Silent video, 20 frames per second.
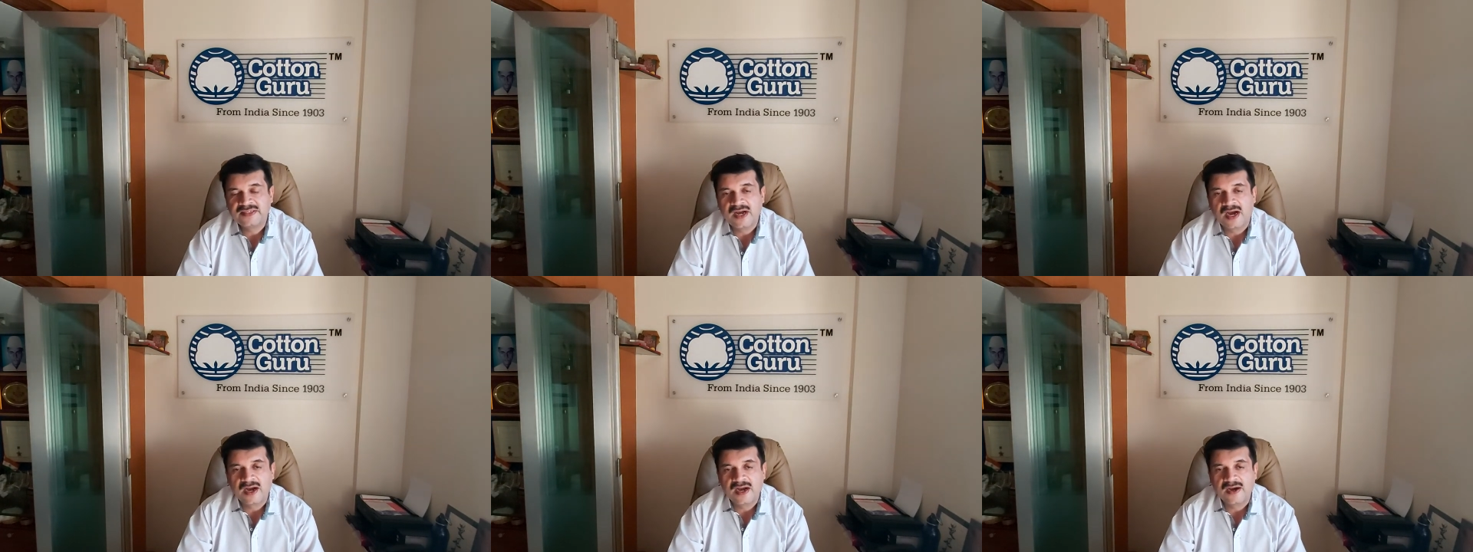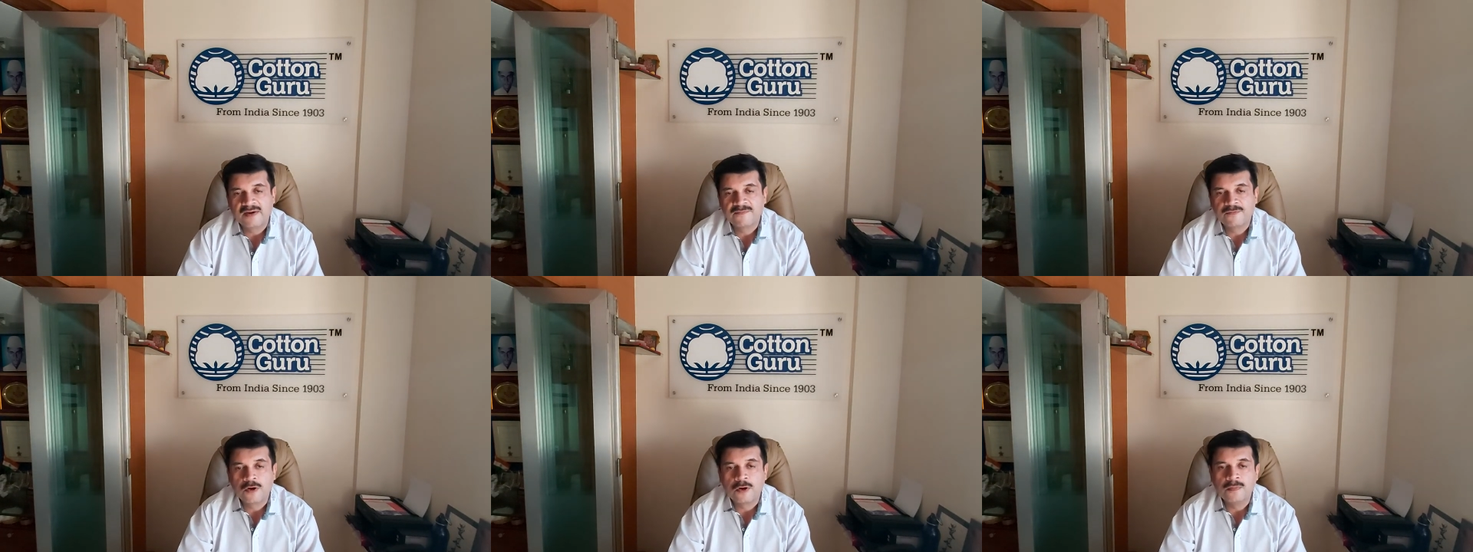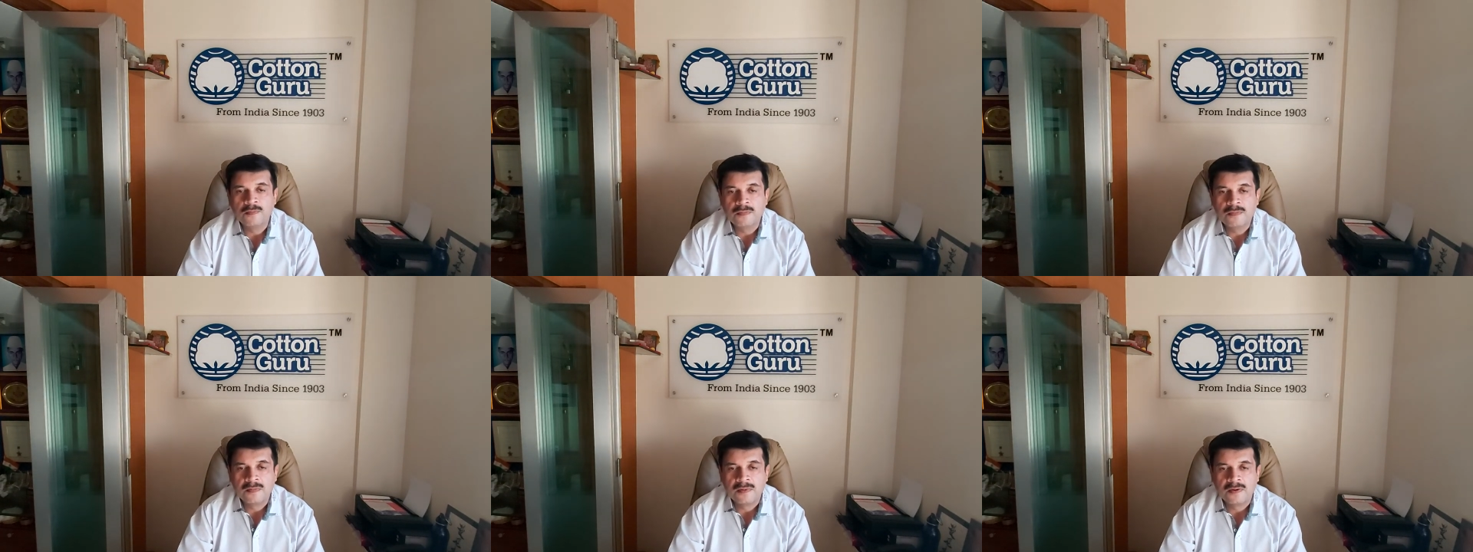Daga
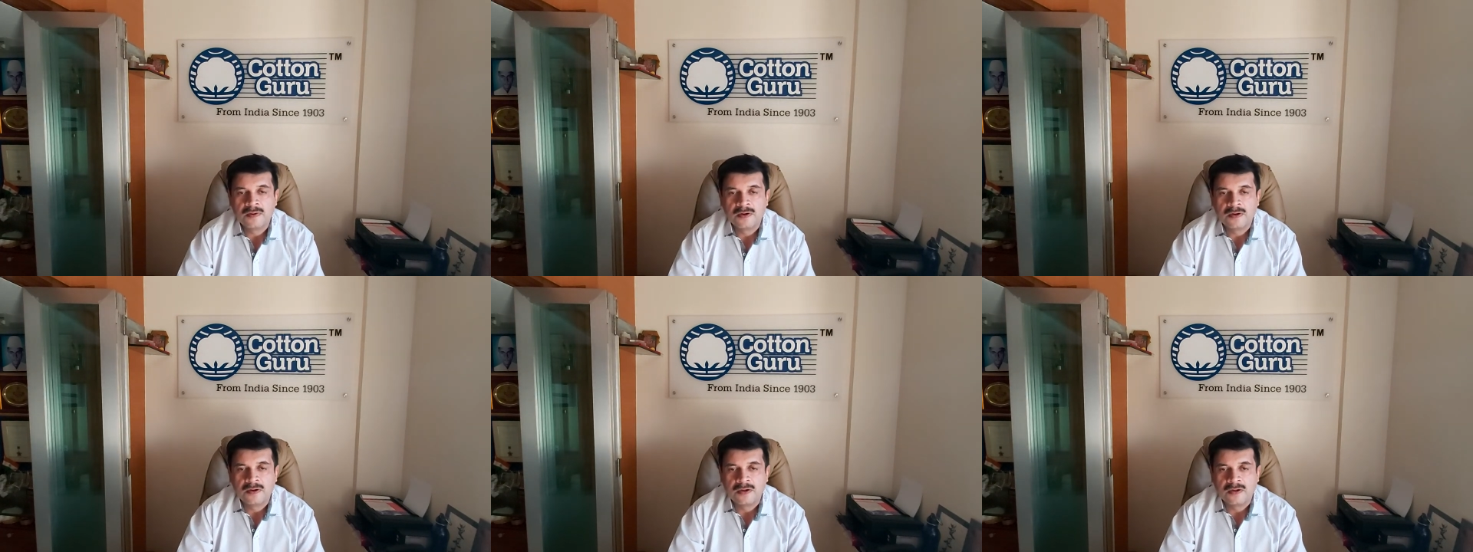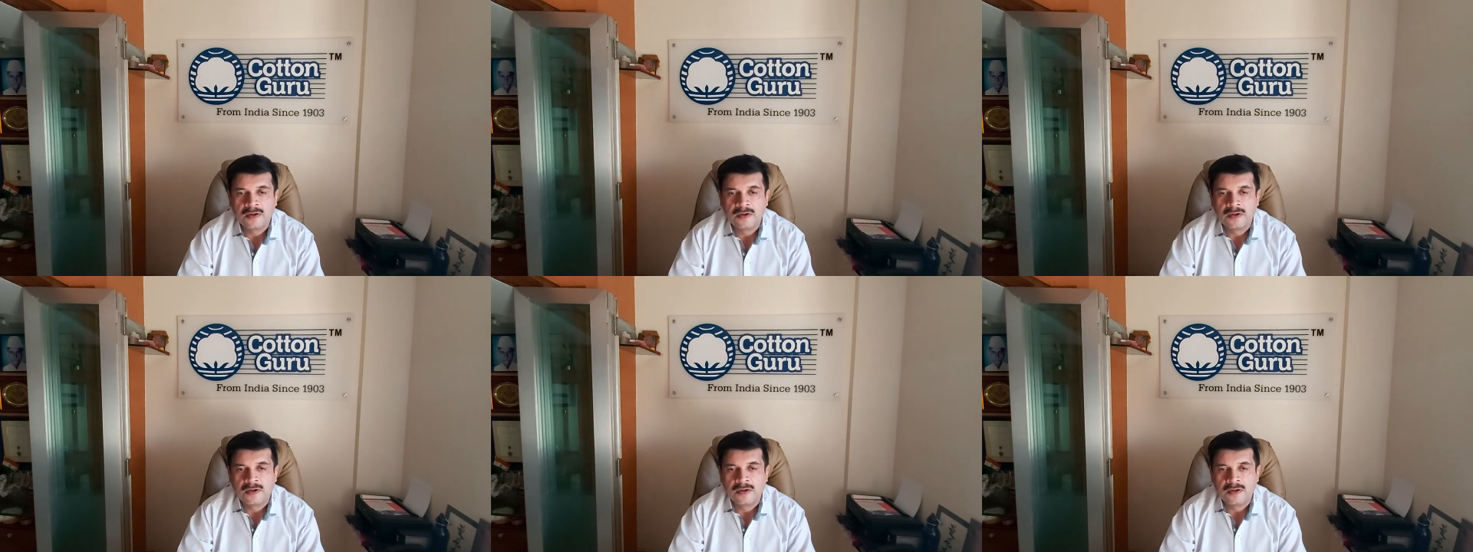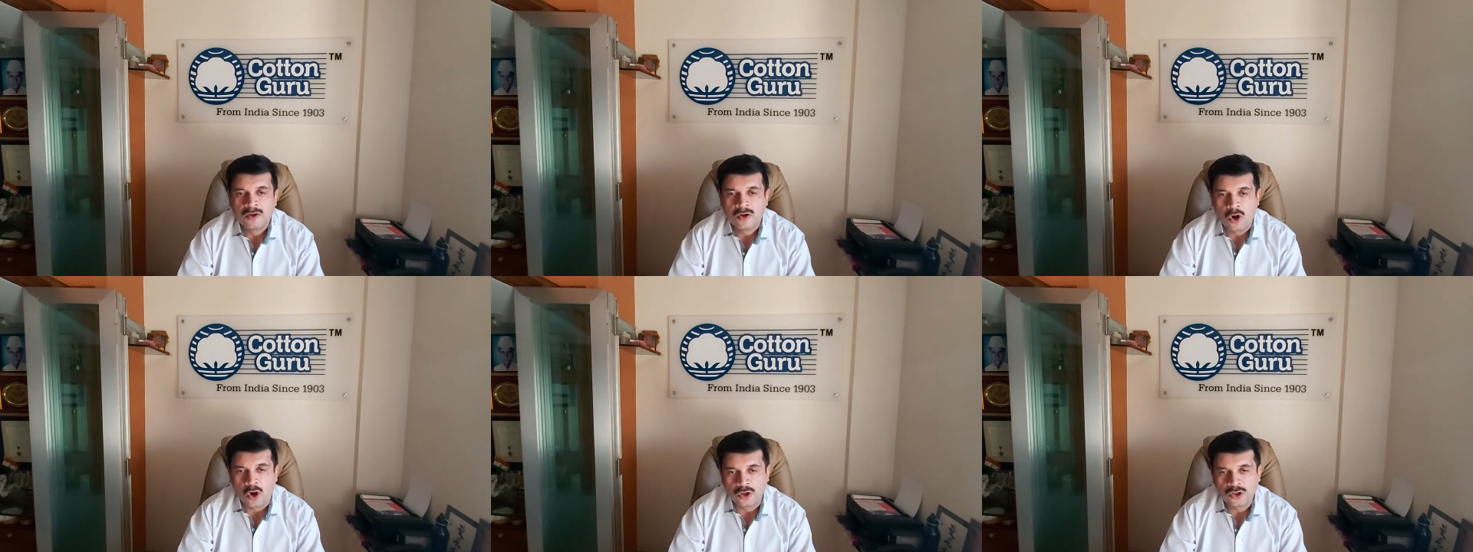from
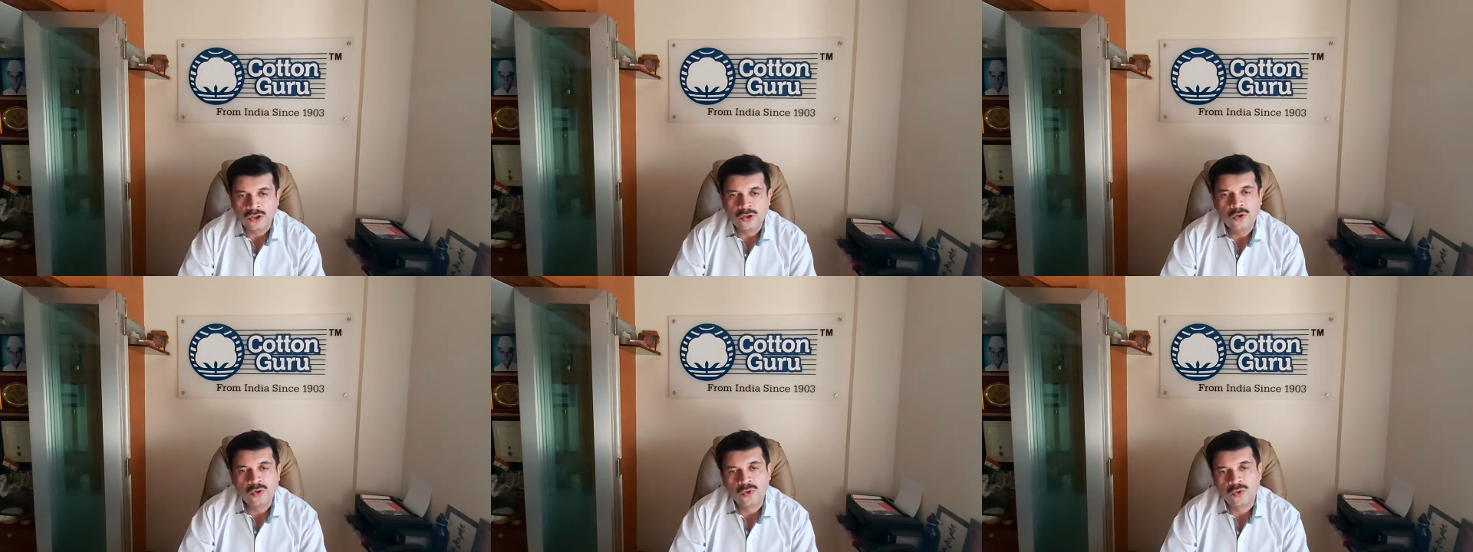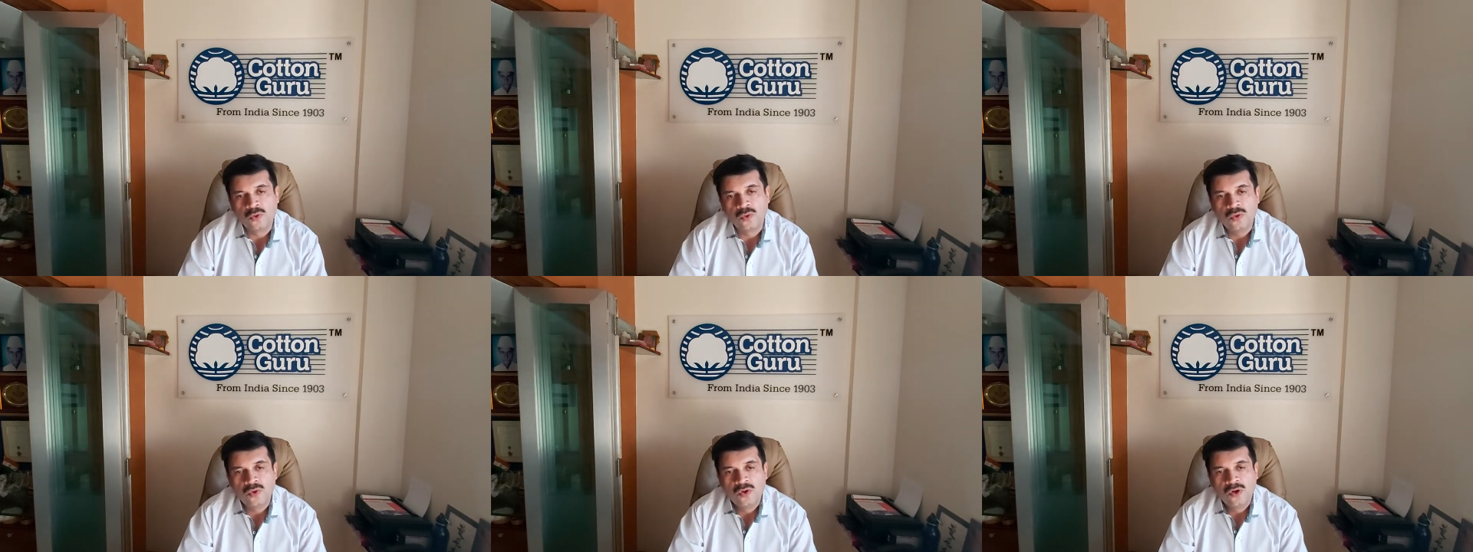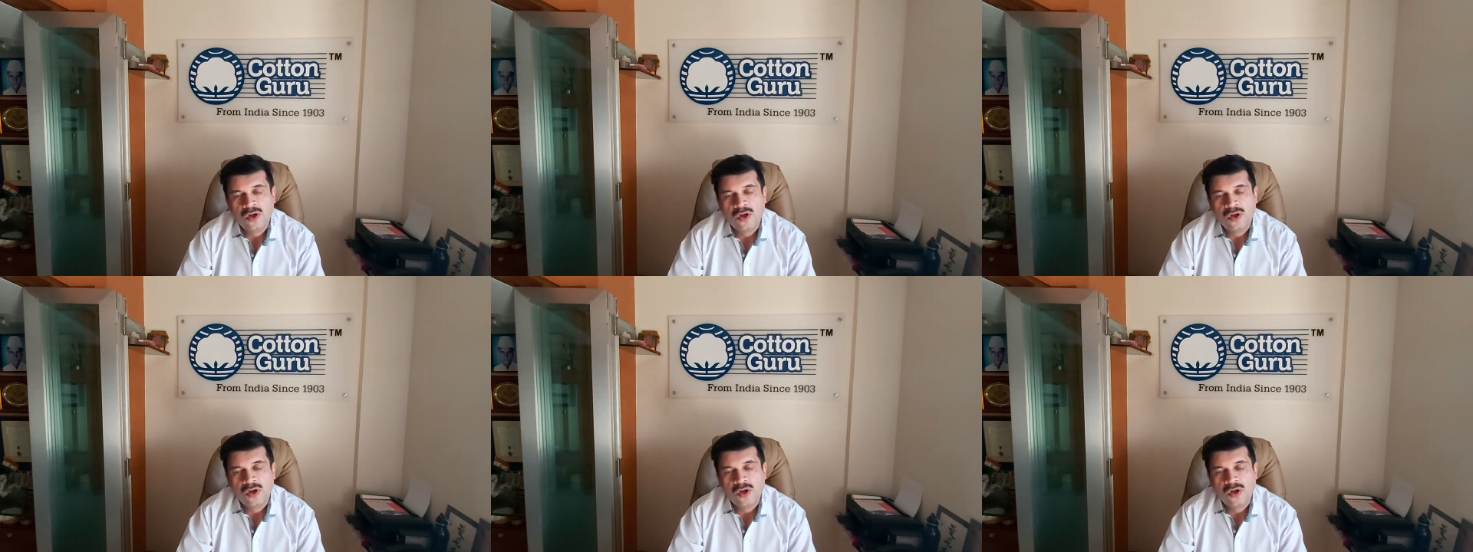Cotton Guru.